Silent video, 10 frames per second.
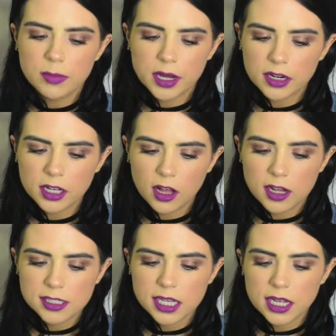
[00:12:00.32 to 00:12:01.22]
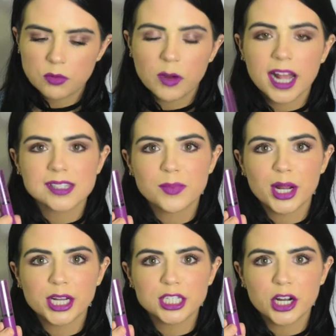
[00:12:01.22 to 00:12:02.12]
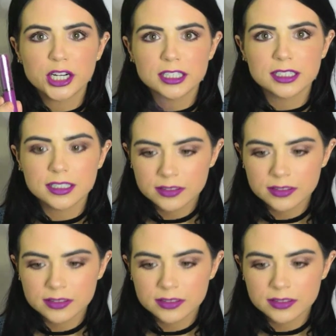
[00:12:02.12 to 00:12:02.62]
Butter Gloss in Raspberry Tart.